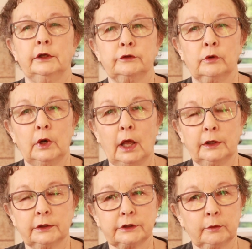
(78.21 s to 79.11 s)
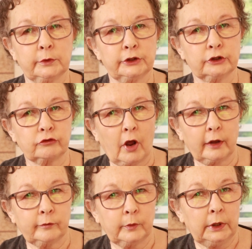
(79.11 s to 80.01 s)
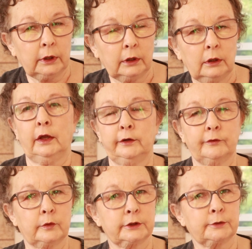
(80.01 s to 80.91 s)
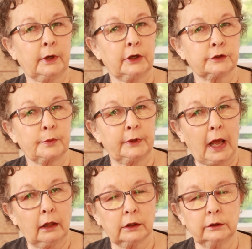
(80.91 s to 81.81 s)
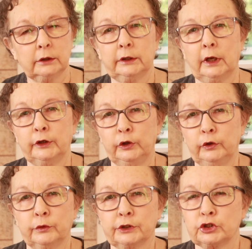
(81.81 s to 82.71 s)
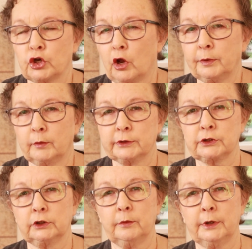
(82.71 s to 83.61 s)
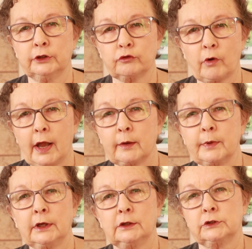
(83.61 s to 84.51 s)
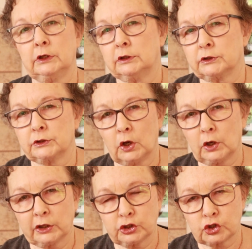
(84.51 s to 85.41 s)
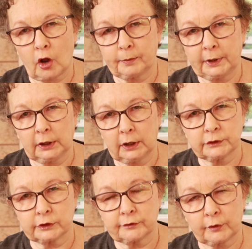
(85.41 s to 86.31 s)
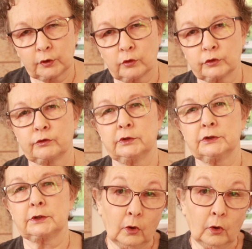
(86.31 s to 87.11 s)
I had to rely on someone to drive me. And if it was my husband, Alan, then I knew that shopping was going to be a drag because he does not like shopping unless it's for groceries.